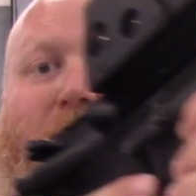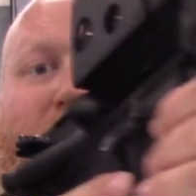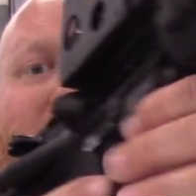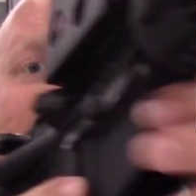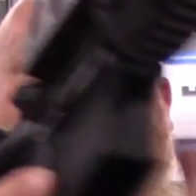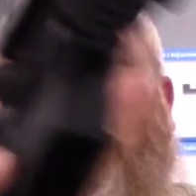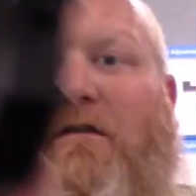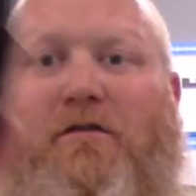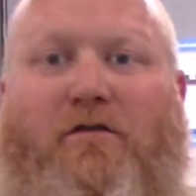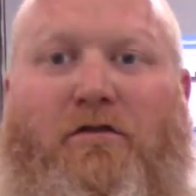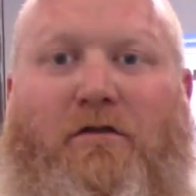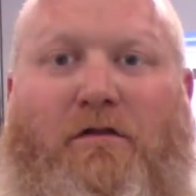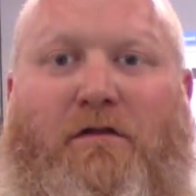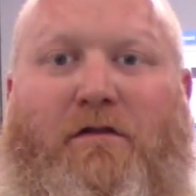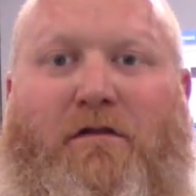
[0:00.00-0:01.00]
saying you
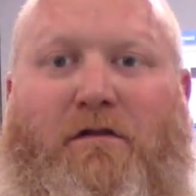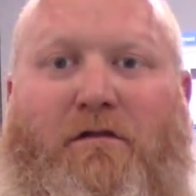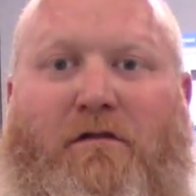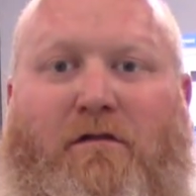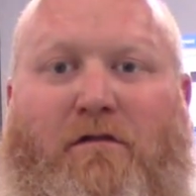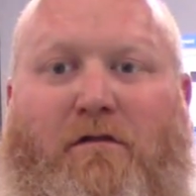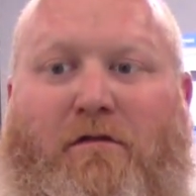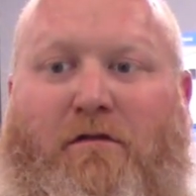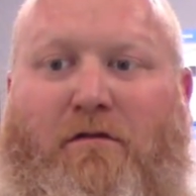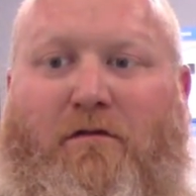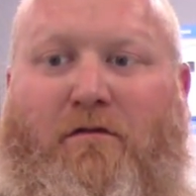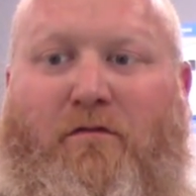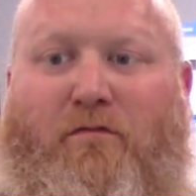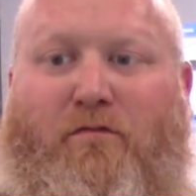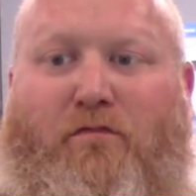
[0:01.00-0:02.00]
just
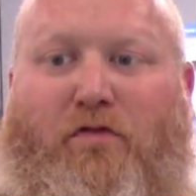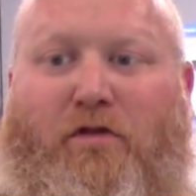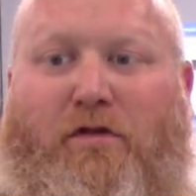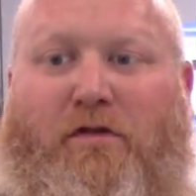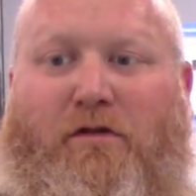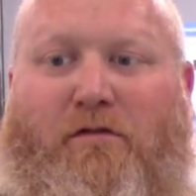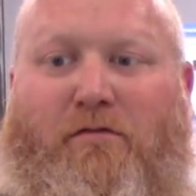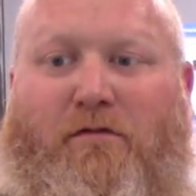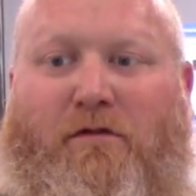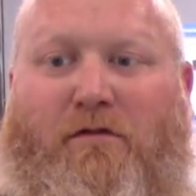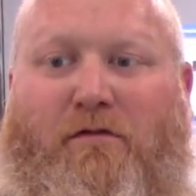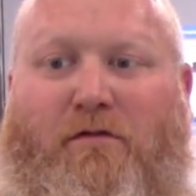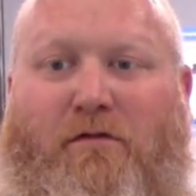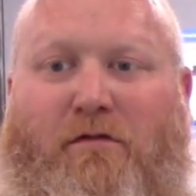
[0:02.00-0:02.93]
push it on the